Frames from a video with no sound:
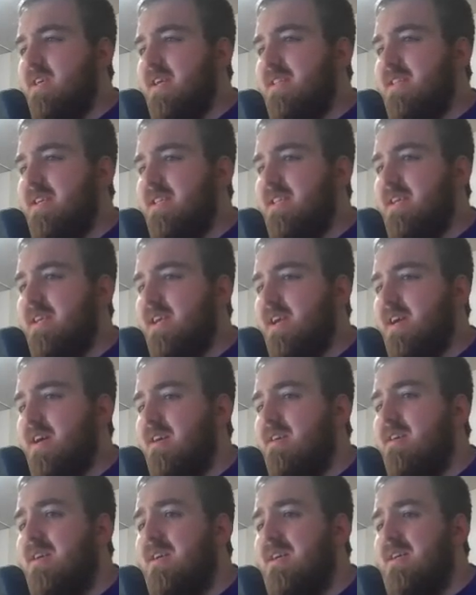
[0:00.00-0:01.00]
I think they
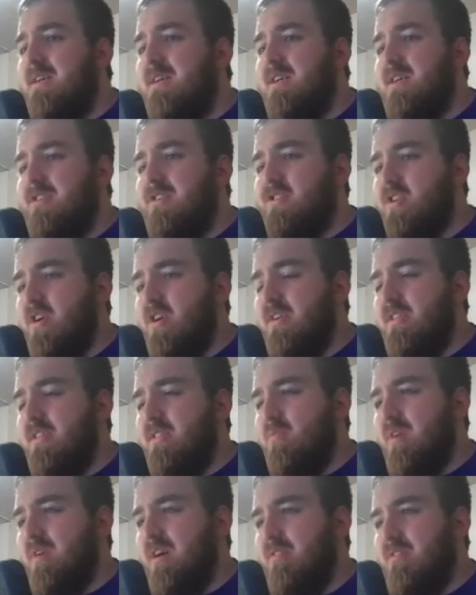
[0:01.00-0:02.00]
got a shot at the
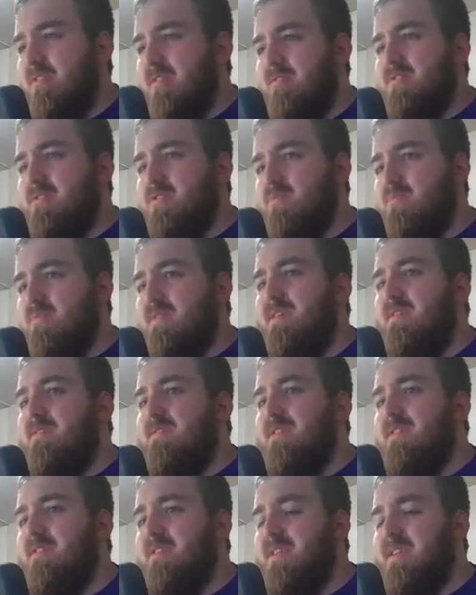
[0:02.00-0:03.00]
wild card as well.
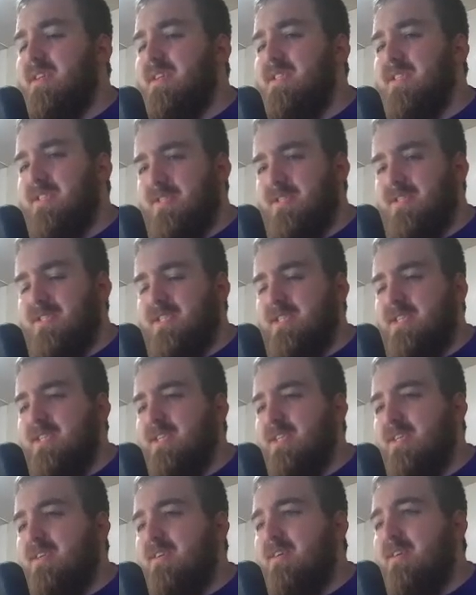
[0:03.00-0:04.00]
You could easily
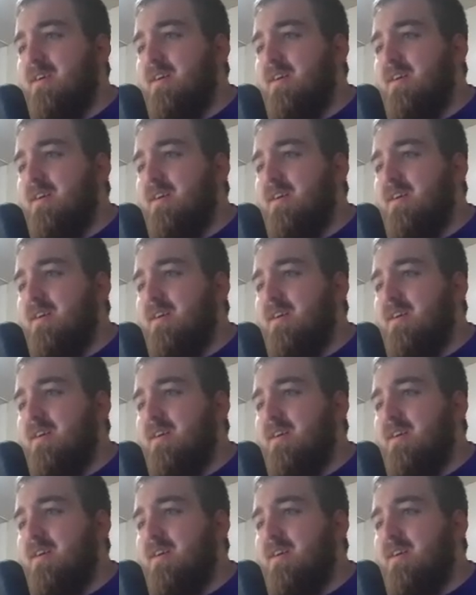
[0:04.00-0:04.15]
see